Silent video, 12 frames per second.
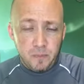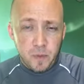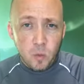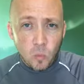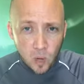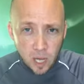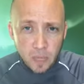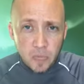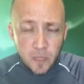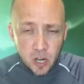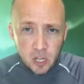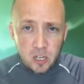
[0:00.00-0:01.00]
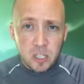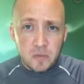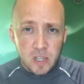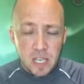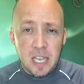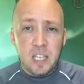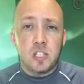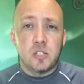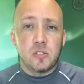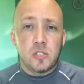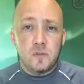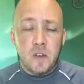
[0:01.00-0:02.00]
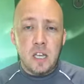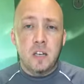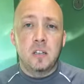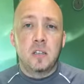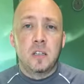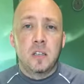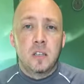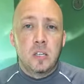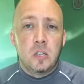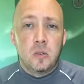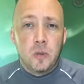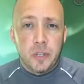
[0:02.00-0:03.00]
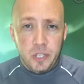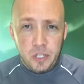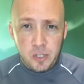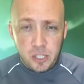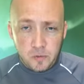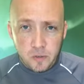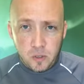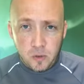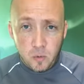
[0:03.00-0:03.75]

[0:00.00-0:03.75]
One third of the angels fell with Lucifer.